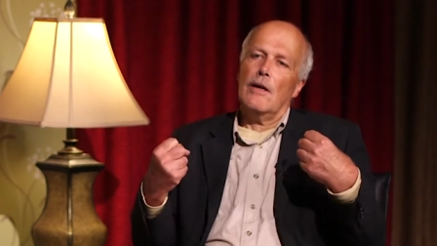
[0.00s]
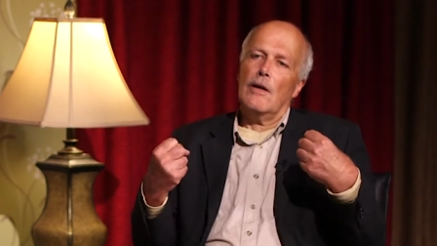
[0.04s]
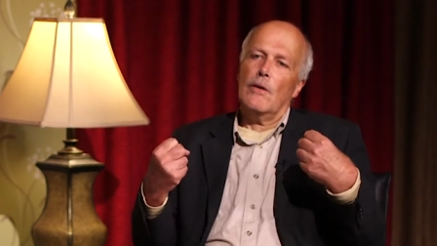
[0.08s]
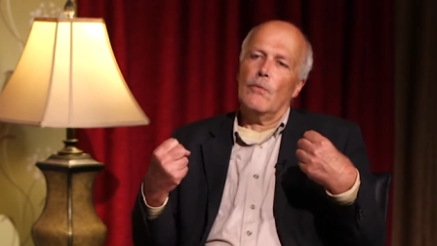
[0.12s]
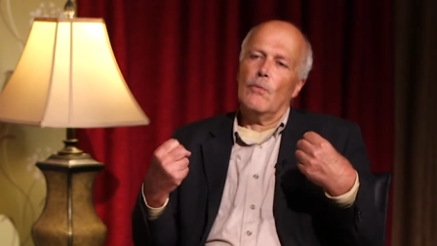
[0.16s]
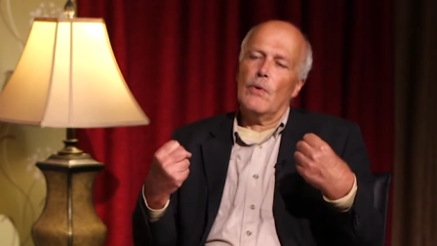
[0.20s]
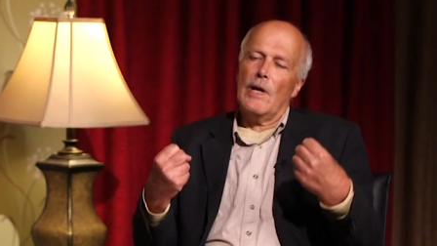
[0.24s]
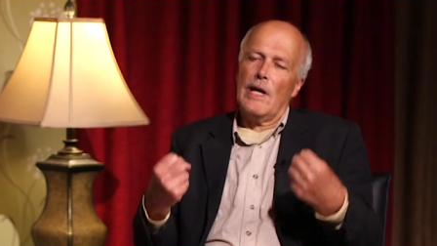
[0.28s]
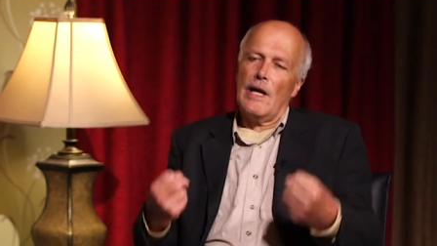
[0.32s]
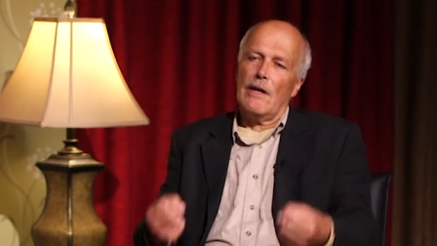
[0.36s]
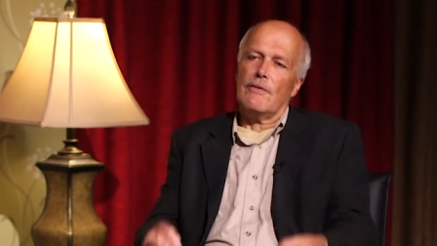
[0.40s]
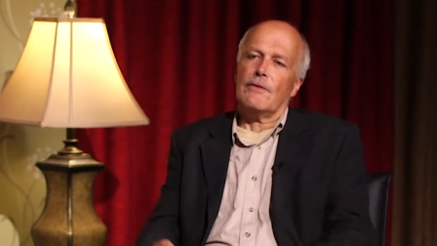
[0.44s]

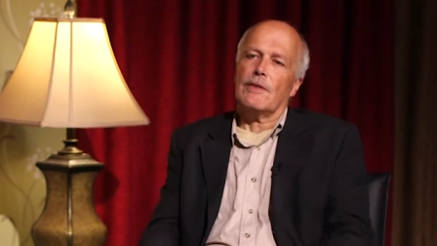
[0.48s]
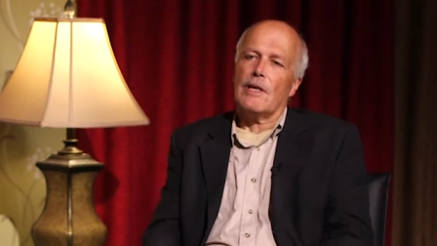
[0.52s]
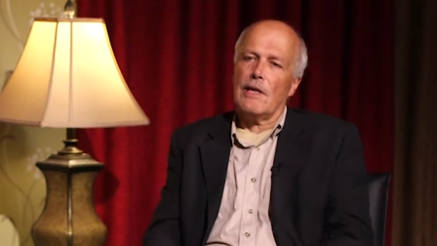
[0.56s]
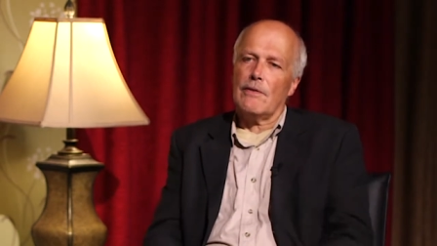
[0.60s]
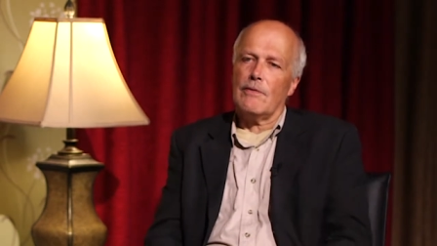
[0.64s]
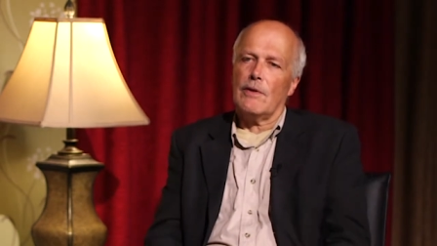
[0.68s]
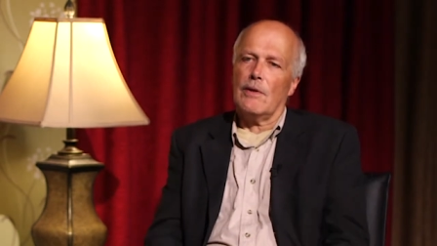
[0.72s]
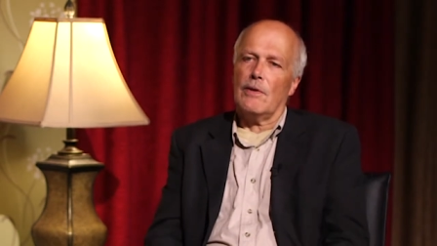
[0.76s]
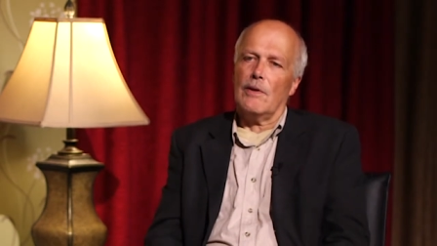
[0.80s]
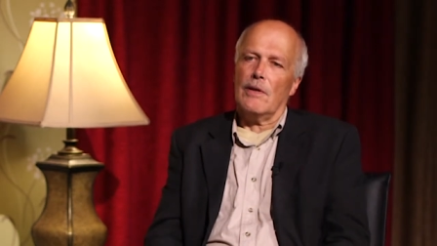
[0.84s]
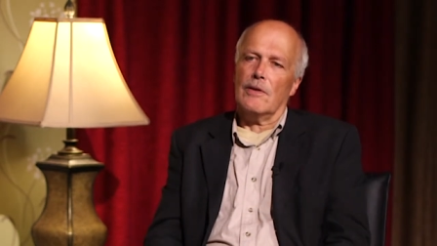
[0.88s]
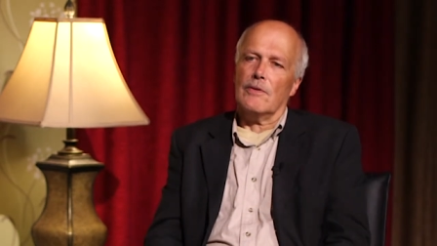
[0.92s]
We have to
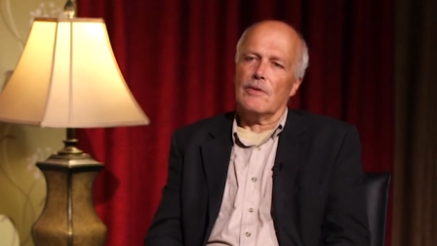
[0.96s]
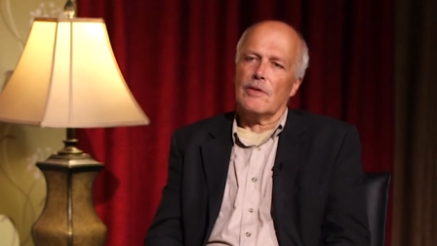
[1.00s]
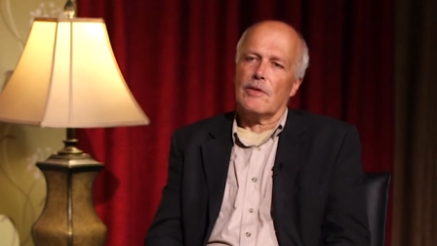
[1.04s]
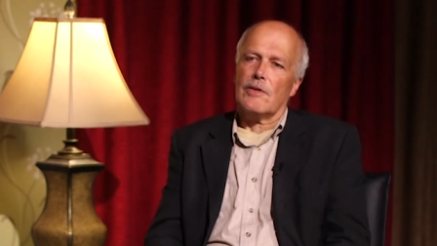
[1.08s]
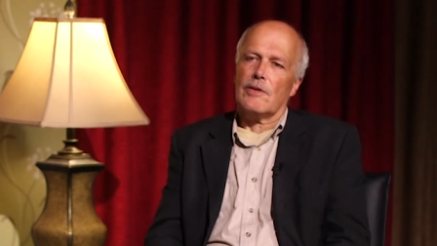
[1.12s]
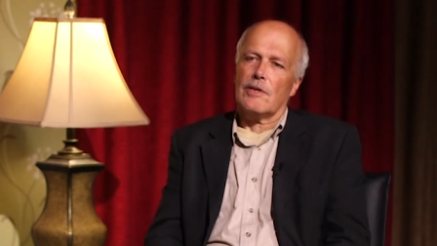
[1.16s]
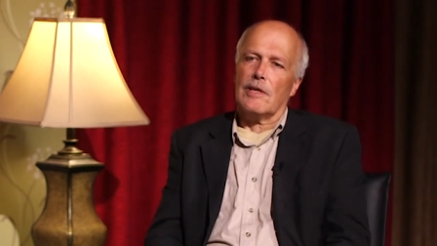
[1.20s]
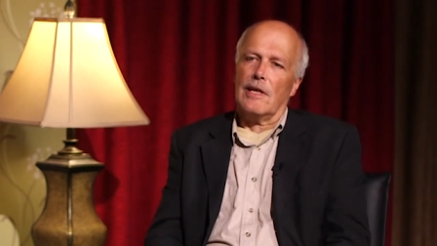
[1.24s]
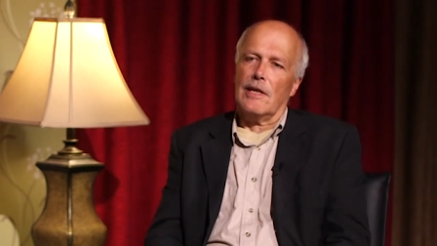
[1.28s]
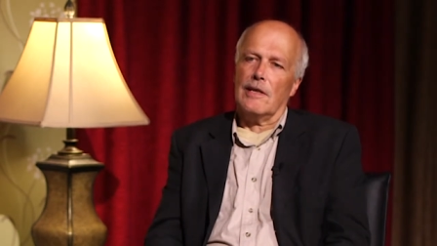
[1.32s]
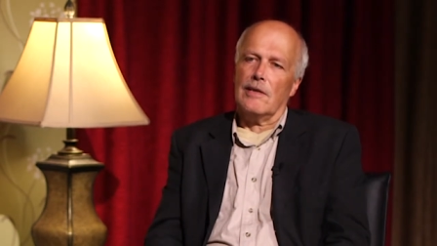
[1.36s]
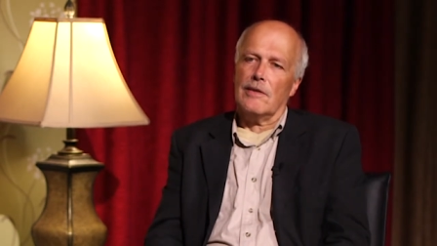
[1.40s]
have our own
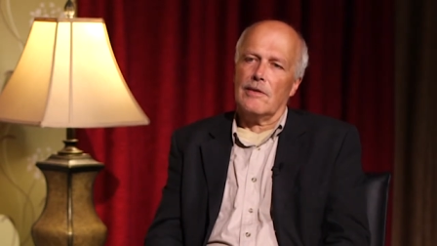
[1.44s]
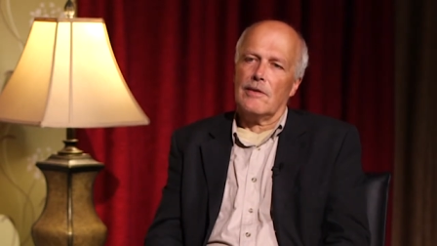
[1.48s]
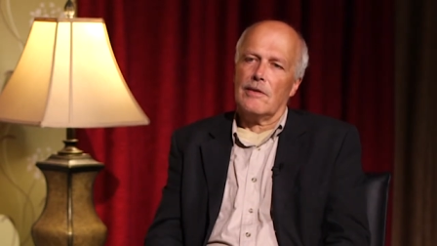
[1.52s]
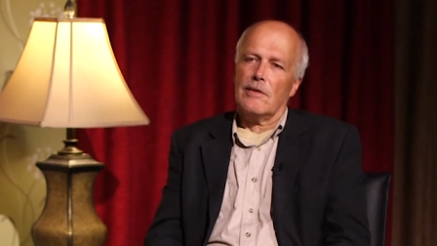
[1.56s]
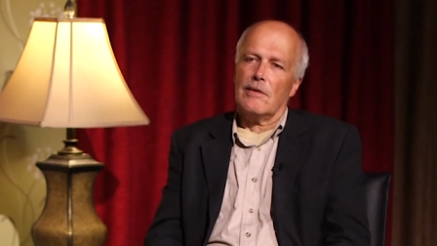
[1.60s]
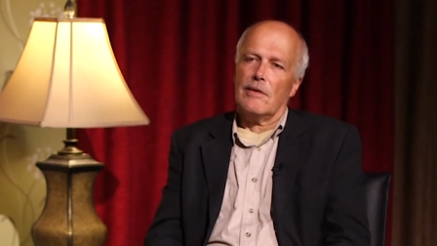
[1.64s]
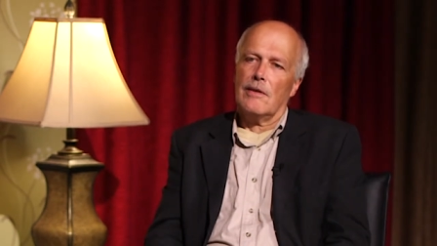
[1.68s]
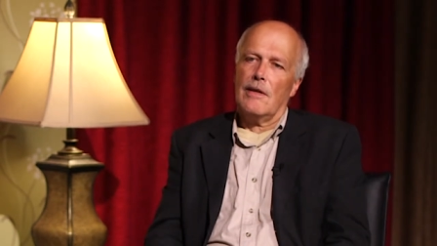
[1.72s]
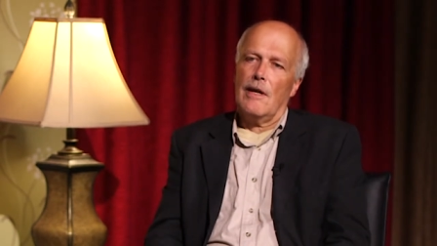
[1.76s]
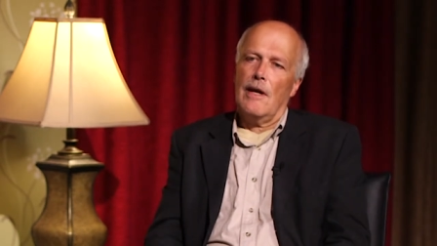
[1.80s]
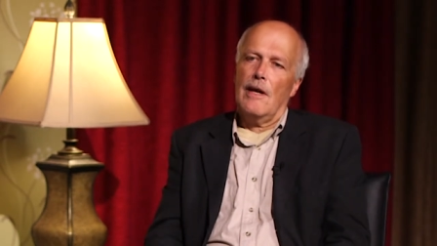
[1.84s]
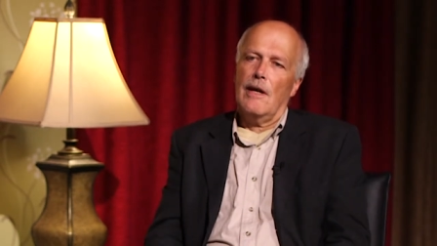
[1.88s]
state.
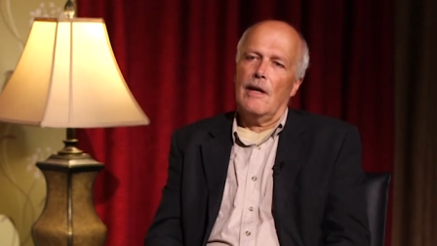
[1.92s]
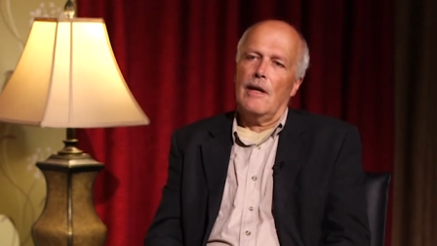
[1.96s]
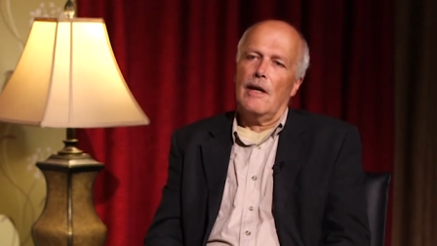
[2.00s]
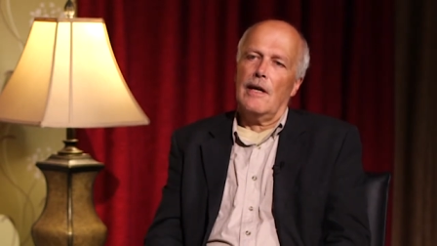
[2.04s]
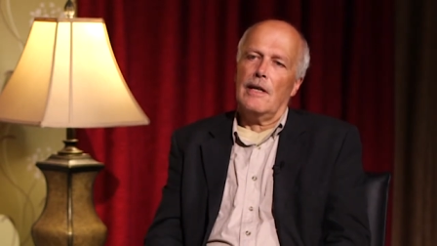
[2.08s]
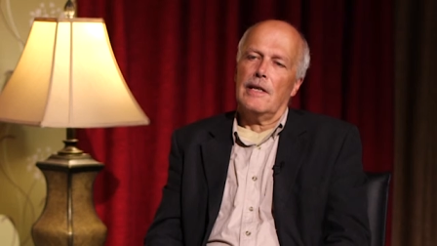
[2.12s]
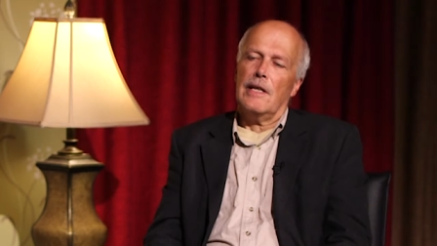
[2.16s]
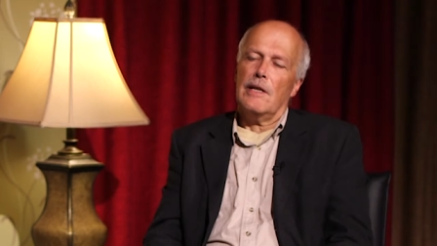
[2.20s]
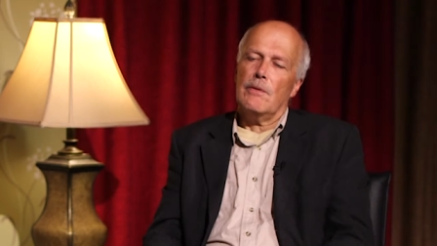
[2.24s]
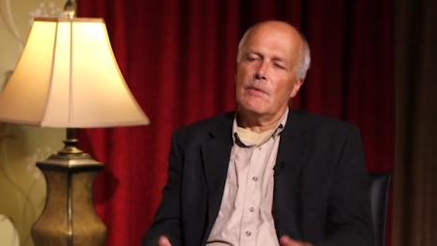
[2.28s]
And